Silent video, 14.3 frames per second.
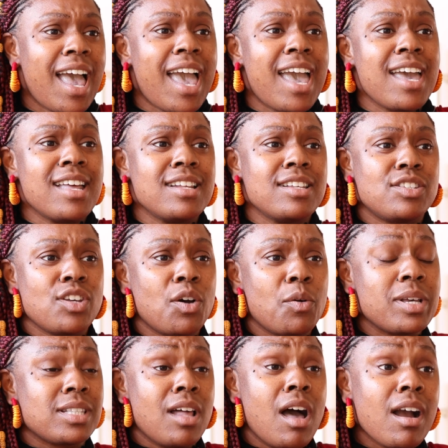And so
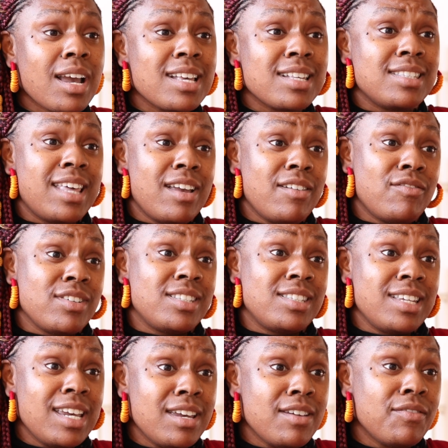as long as they
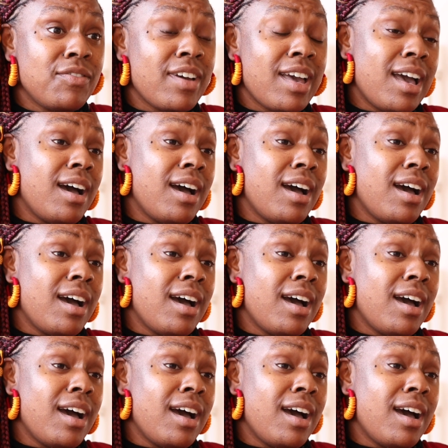receive